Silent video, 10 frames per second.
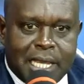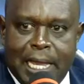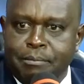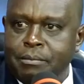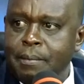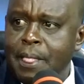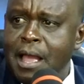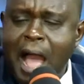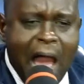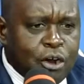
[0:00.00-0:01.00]
came
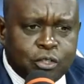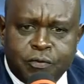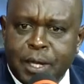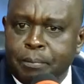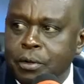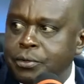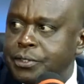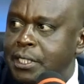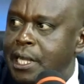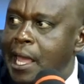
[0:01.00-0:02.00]
out of the
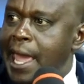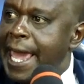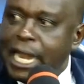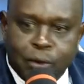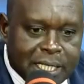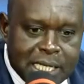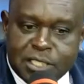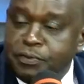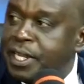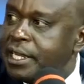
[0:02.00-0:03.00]
blues, and we are
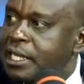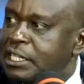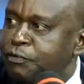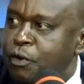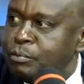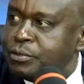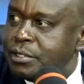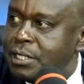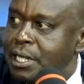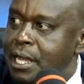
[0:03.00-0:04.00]
just filling in the forms.
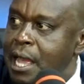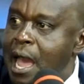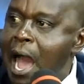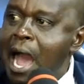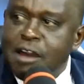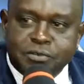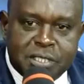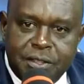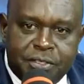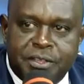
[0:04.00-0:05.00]
I've
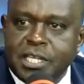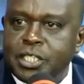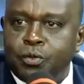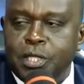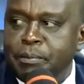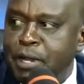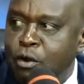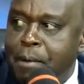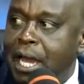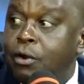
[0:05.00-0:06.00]
seen this with many of my